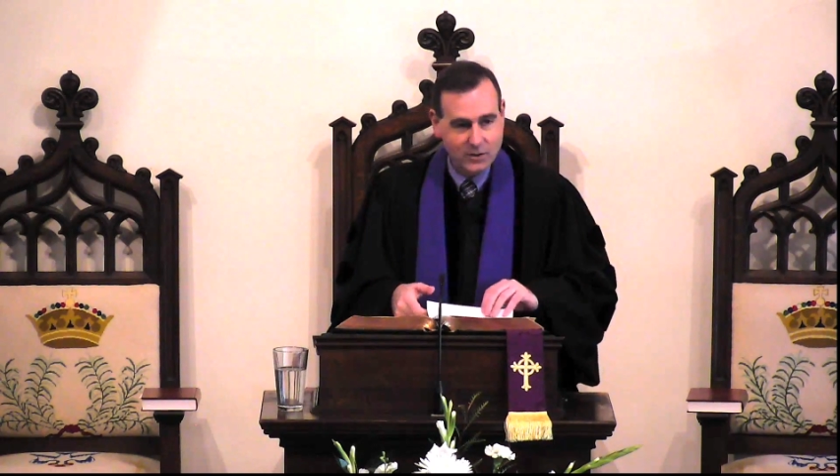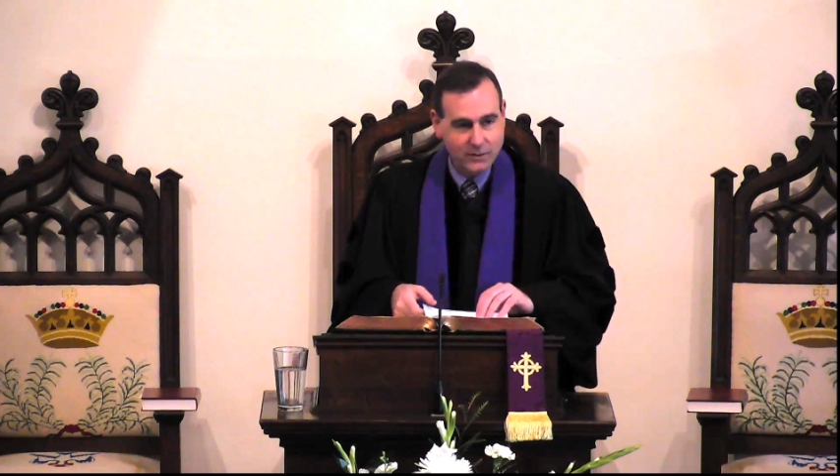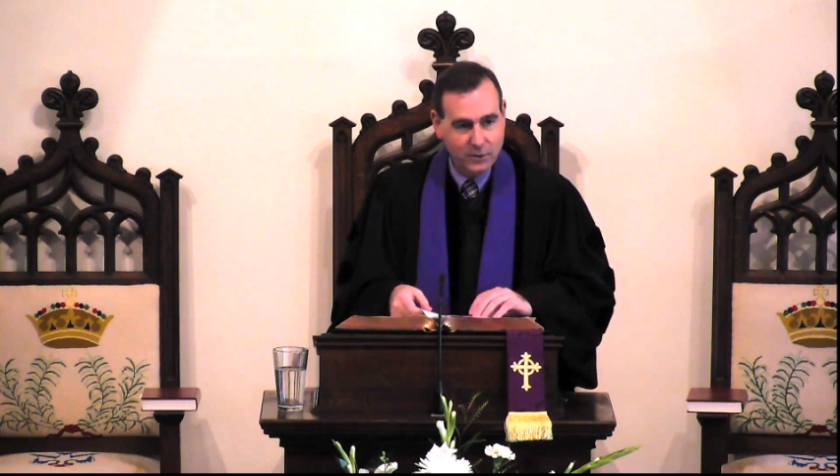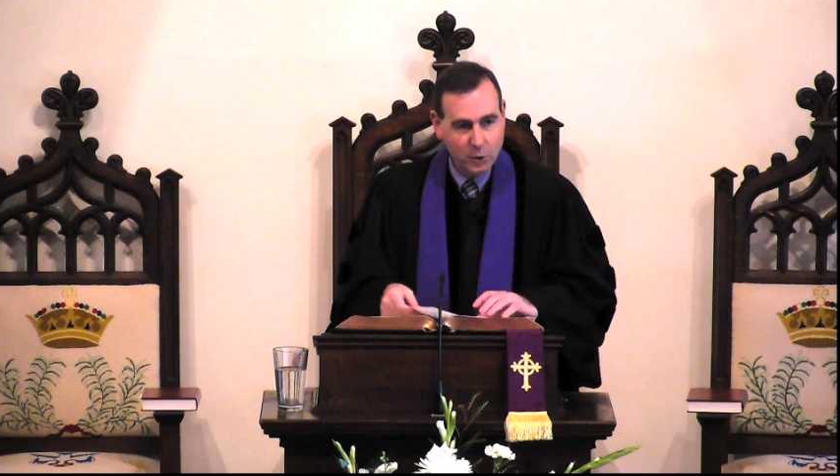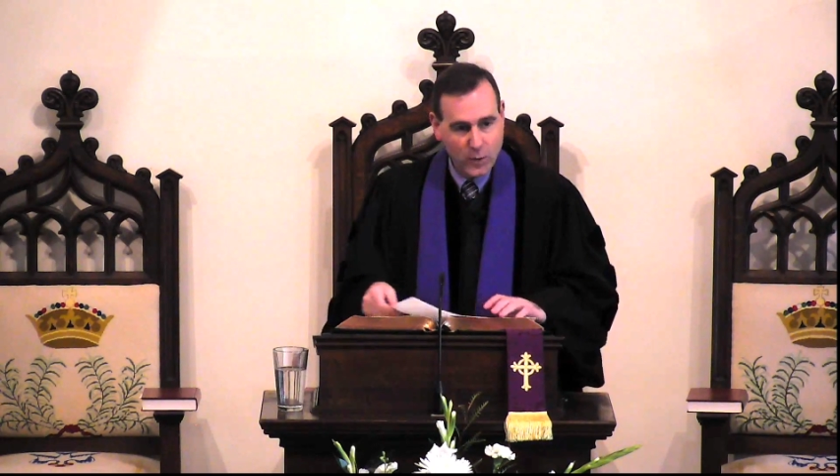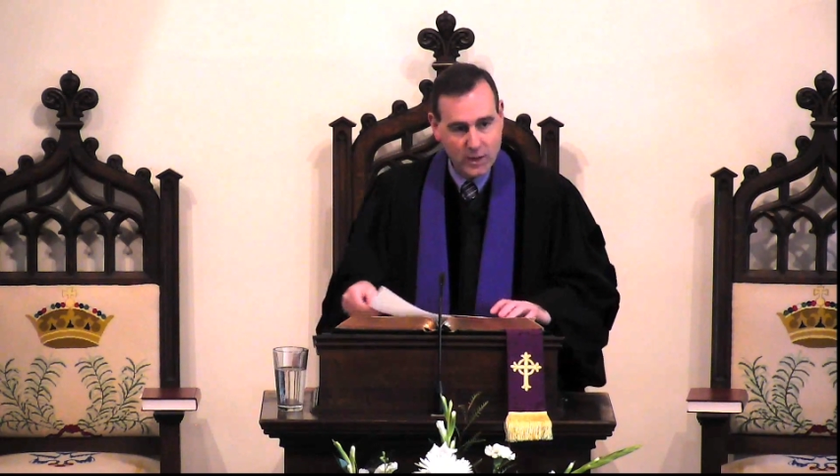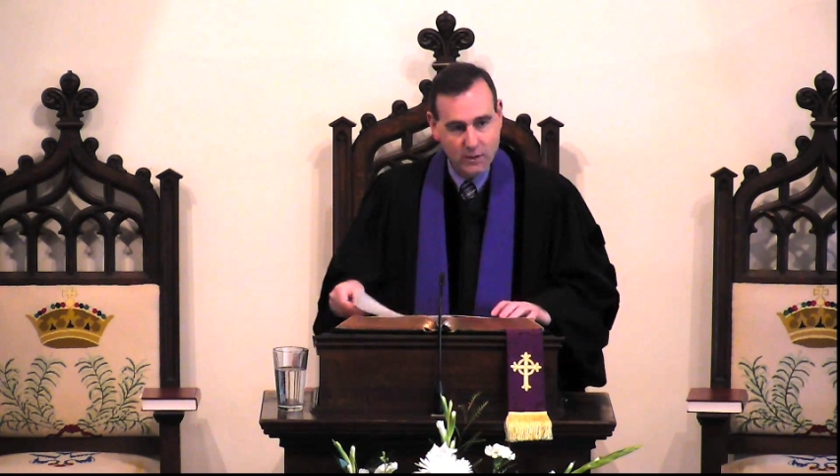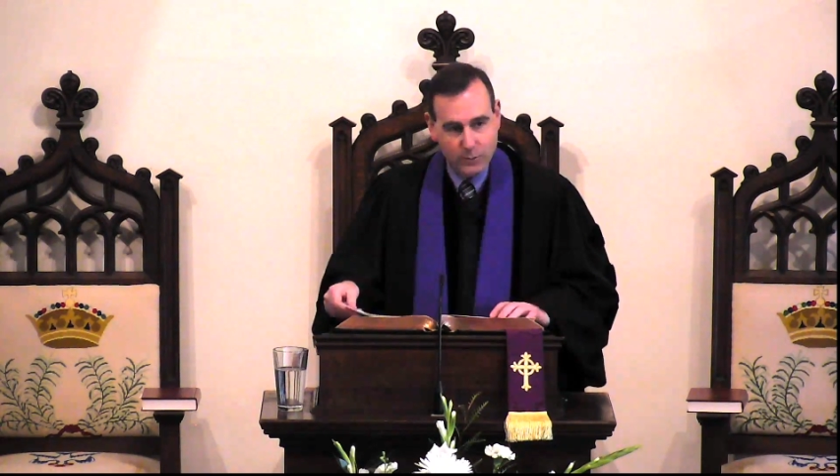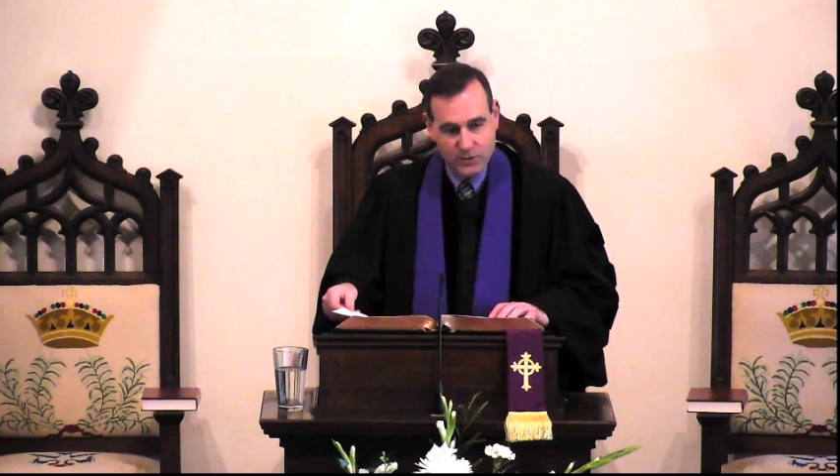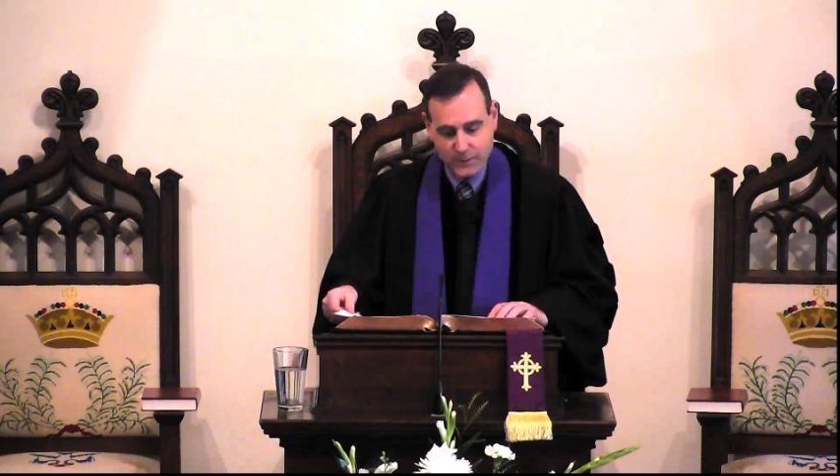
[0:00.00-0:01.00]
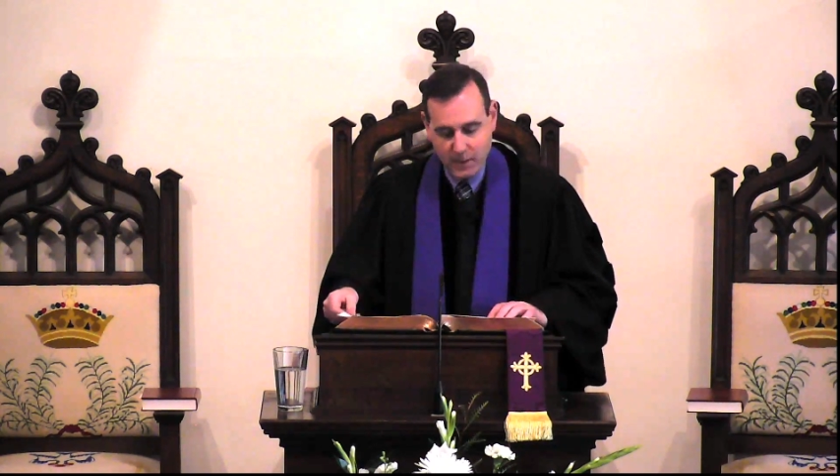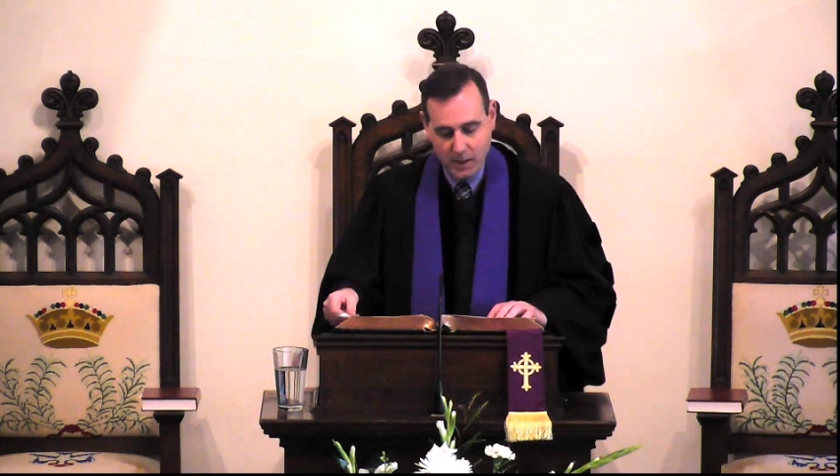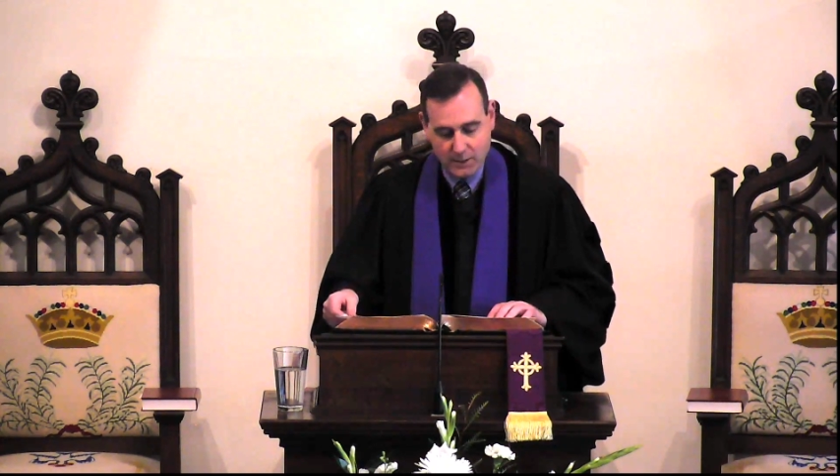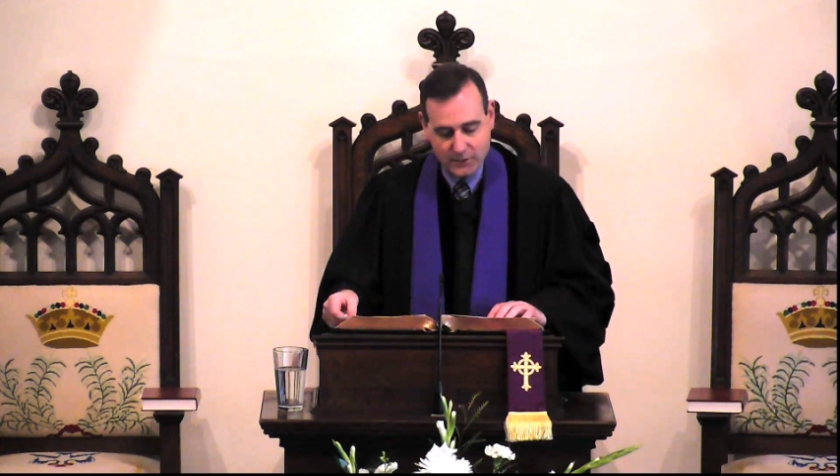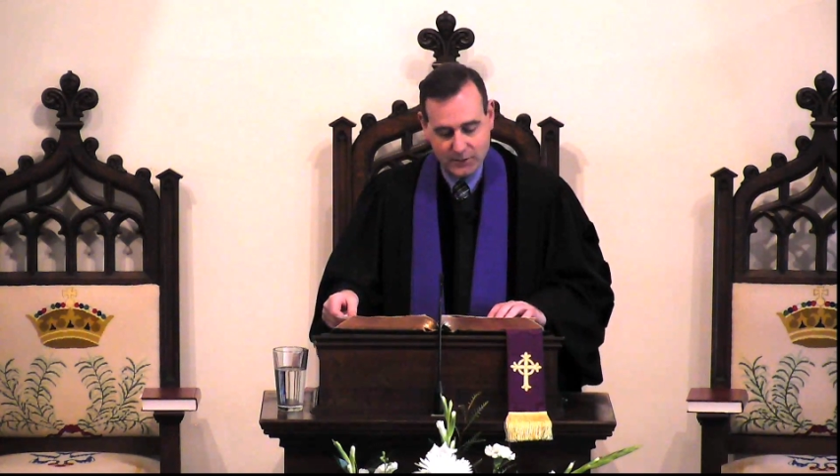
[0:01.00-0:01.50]
of a quick
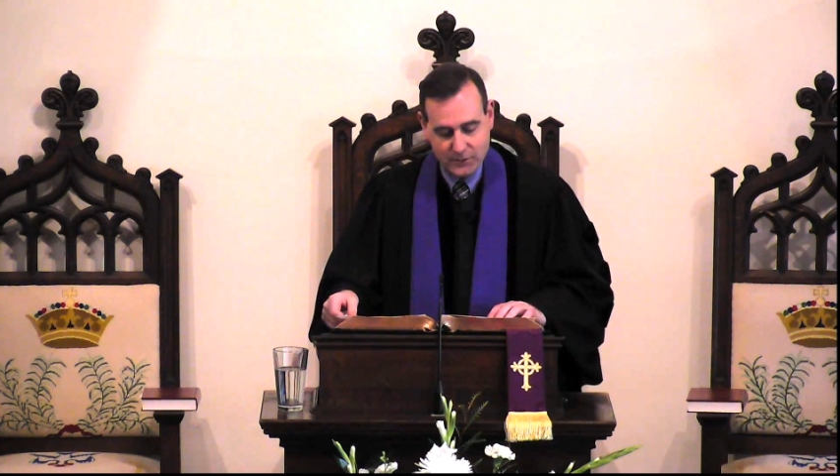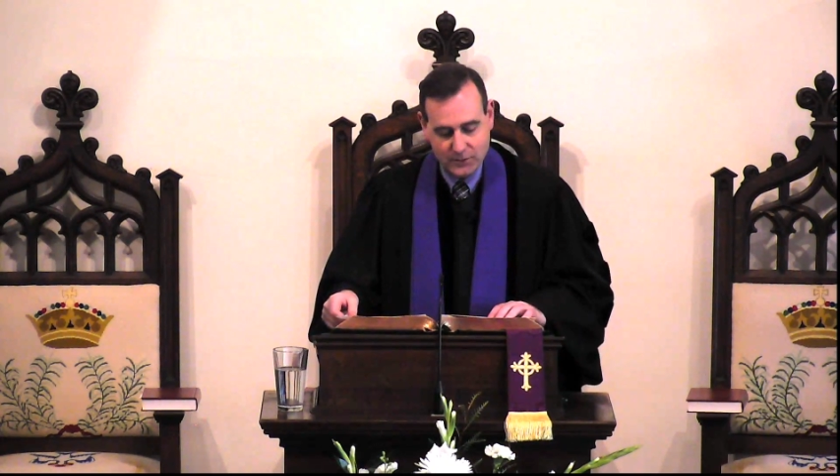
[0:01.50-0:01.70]
response.